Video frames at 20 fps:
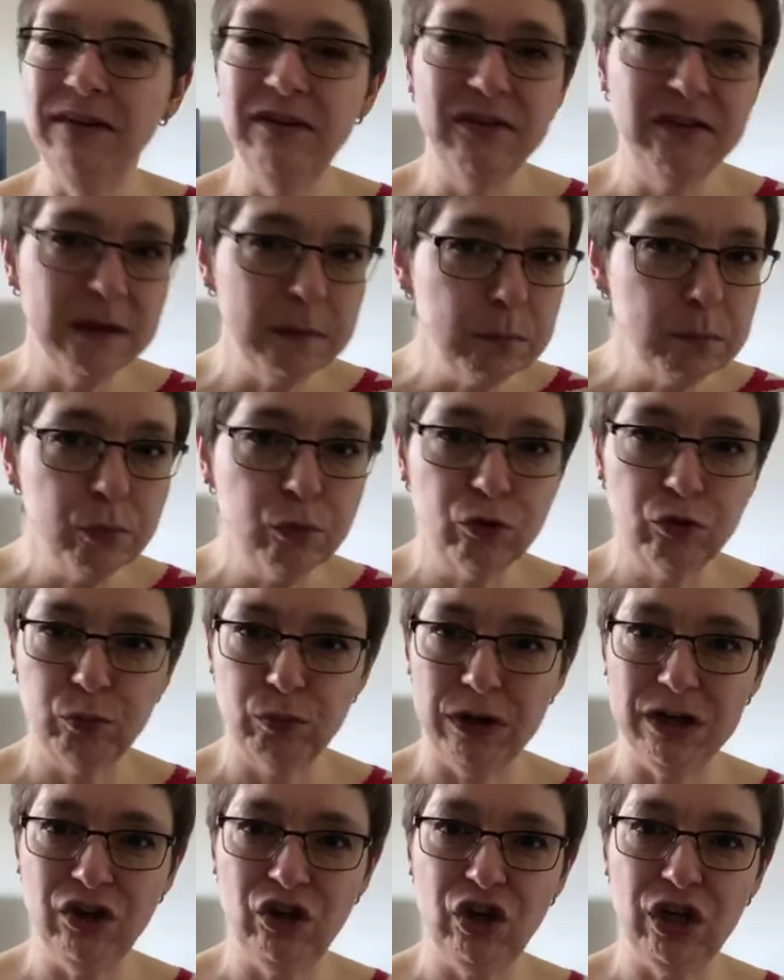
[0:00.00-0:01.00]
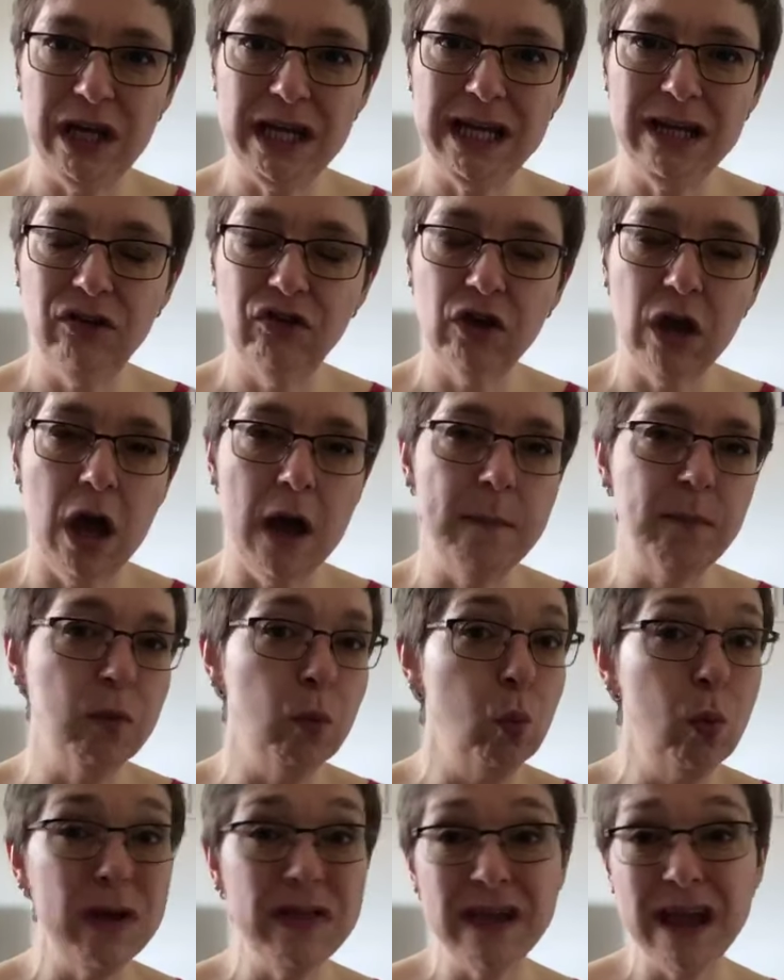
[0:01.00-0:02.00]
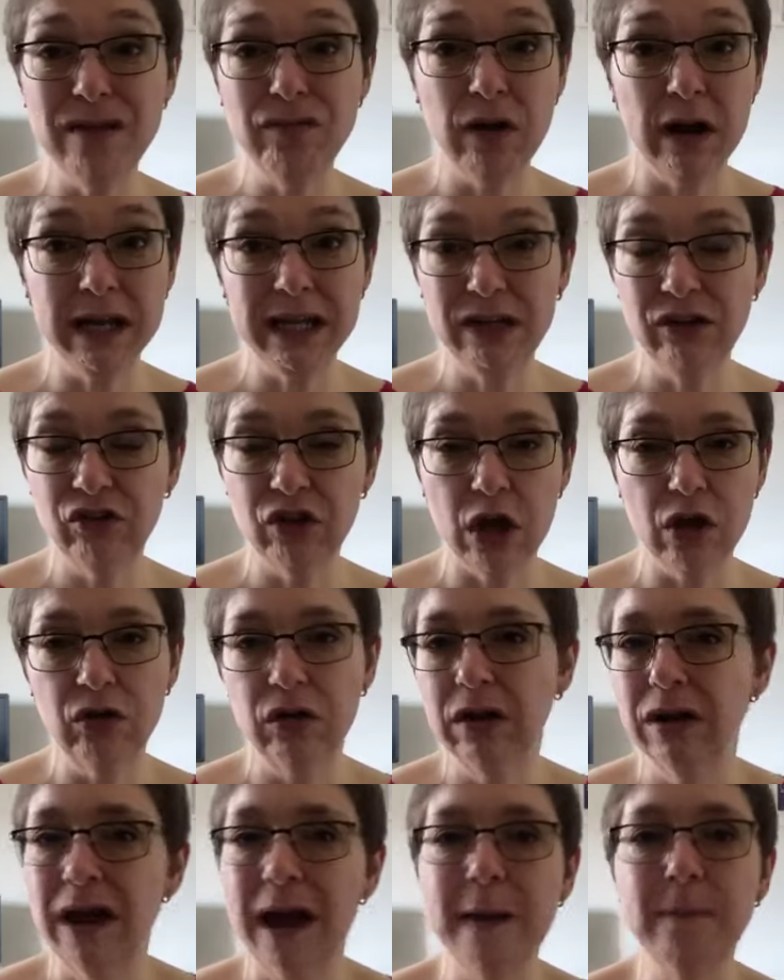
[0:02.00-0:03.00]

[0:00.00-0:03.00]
simple spreadsheet with a running total.